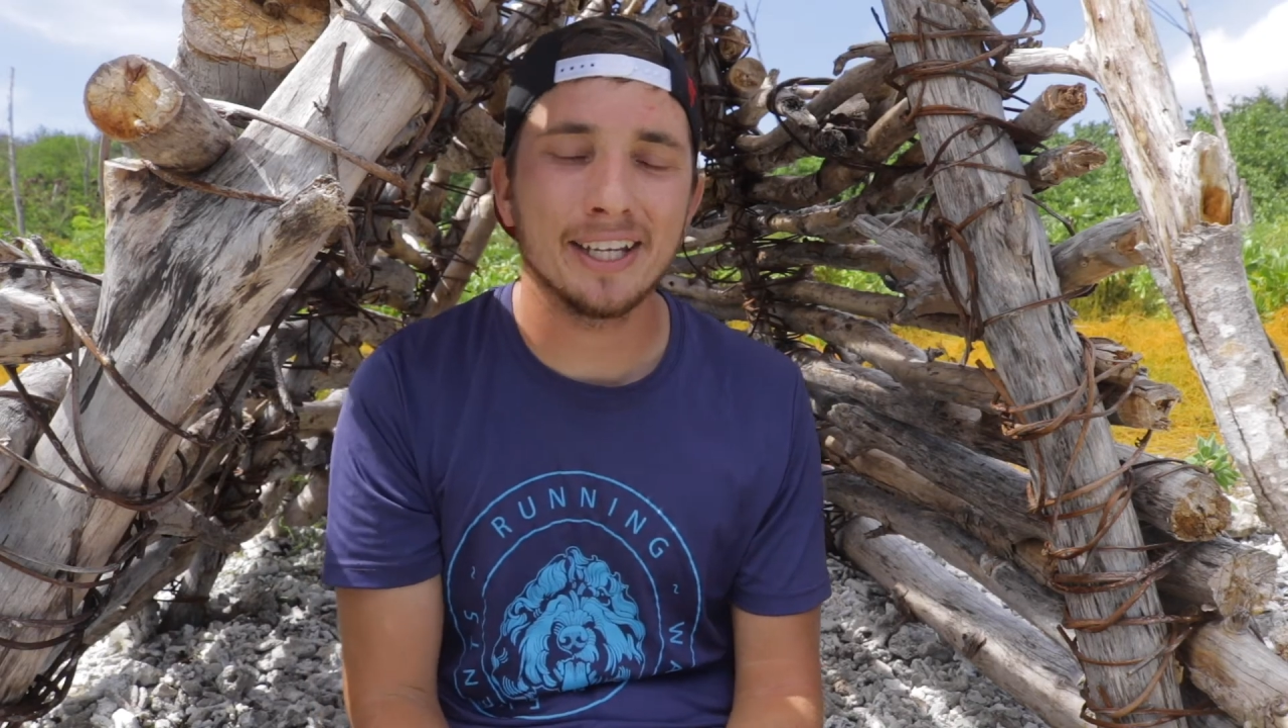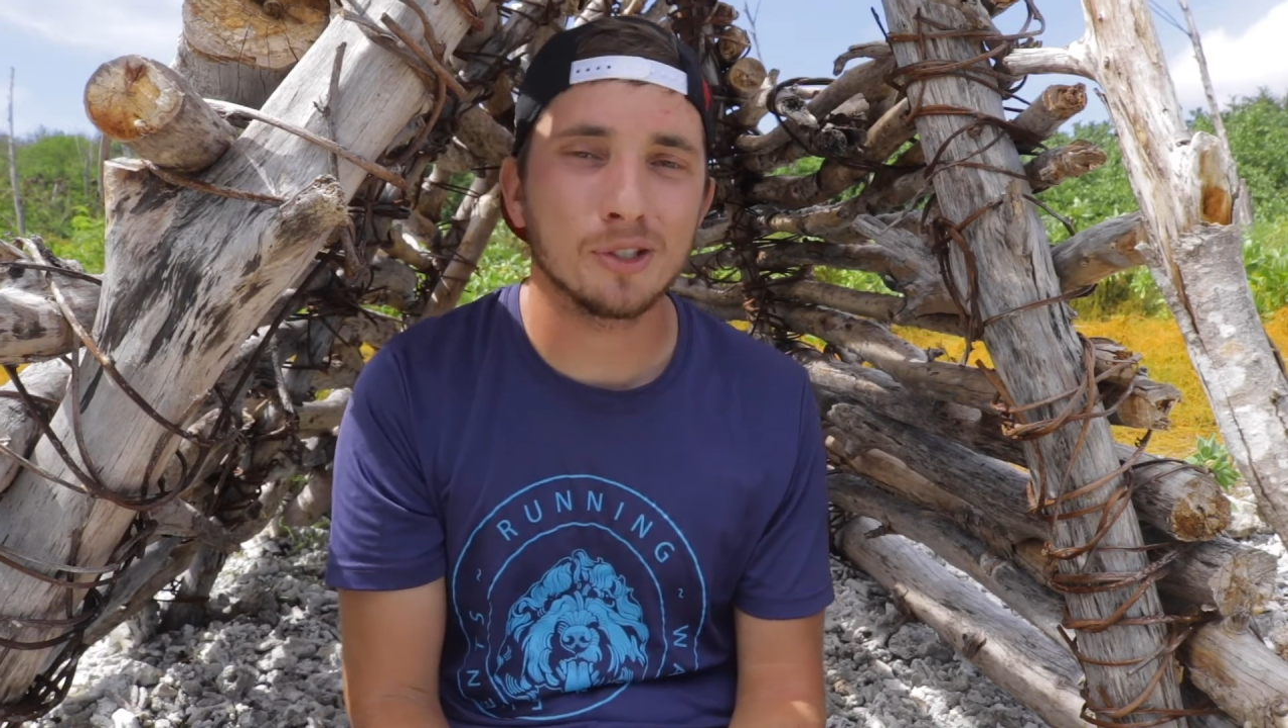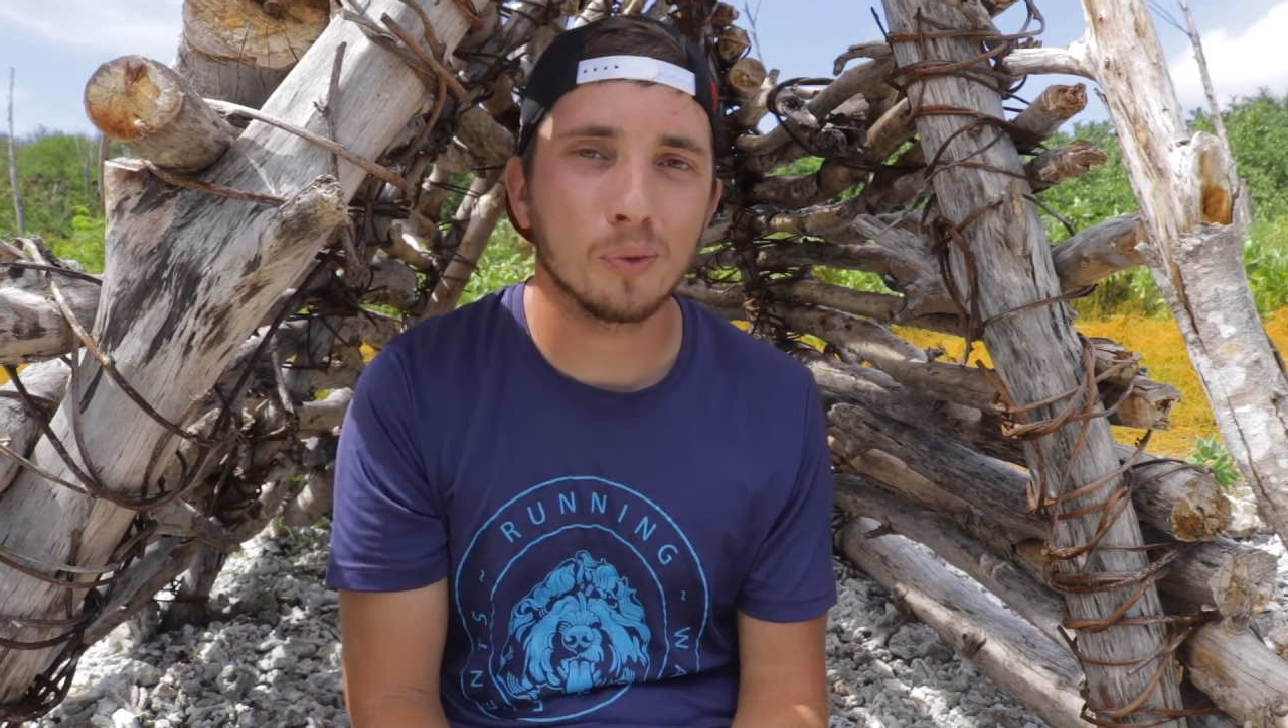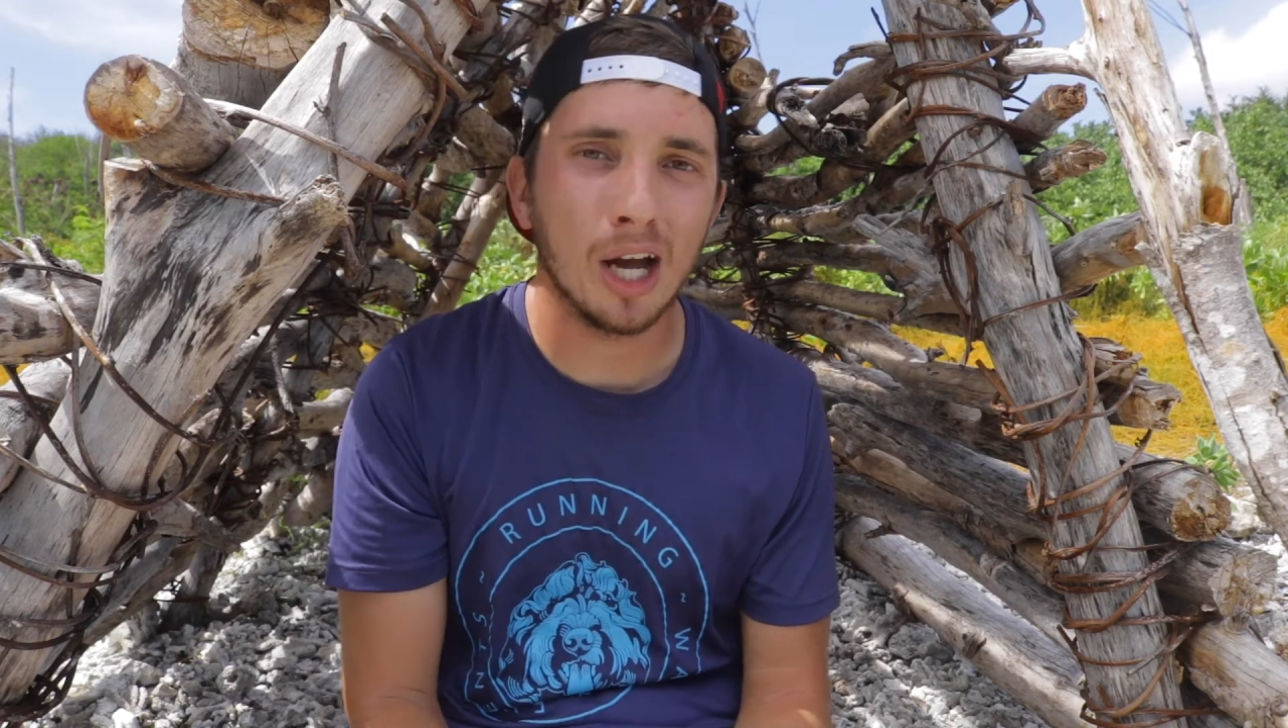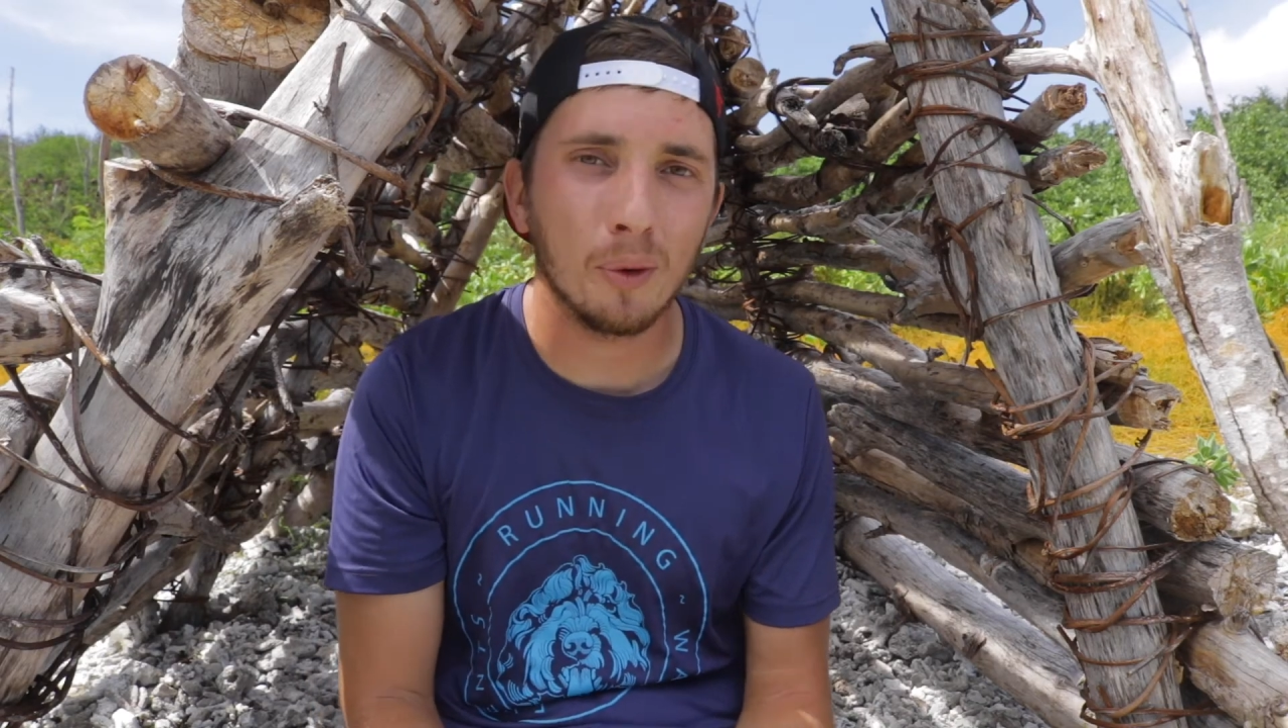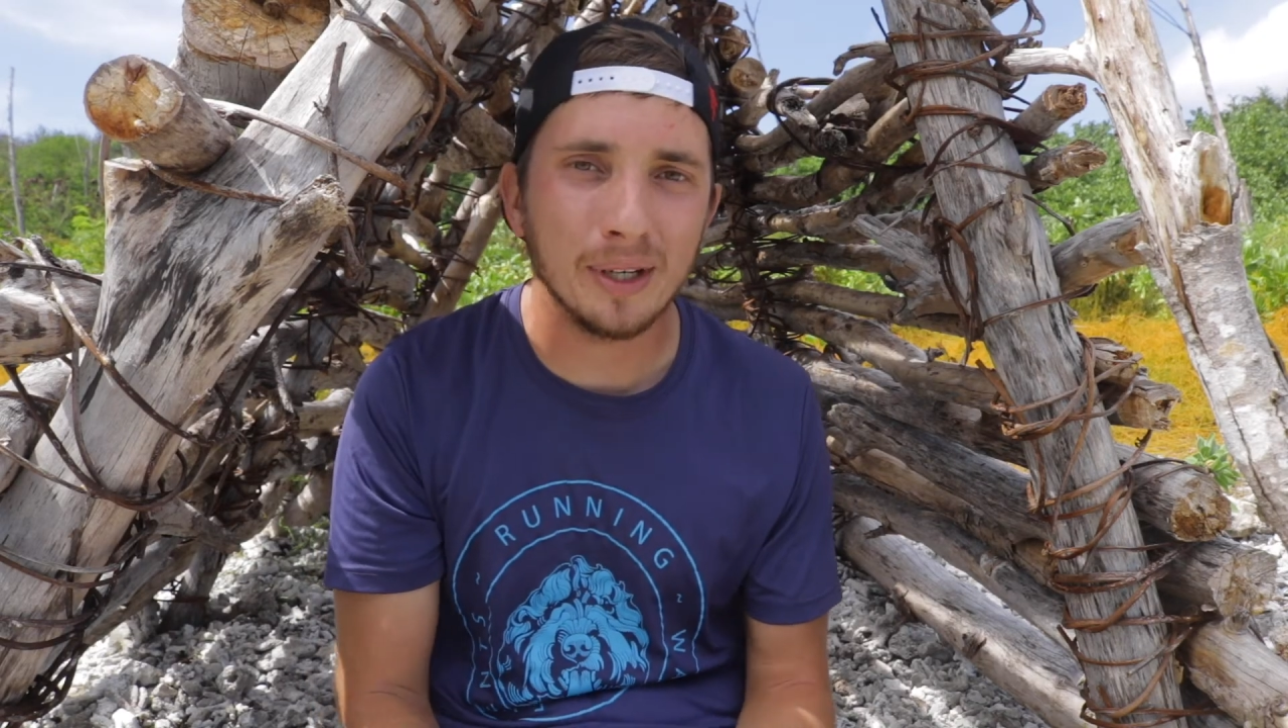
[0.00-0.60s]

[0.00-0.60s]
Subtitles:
as well.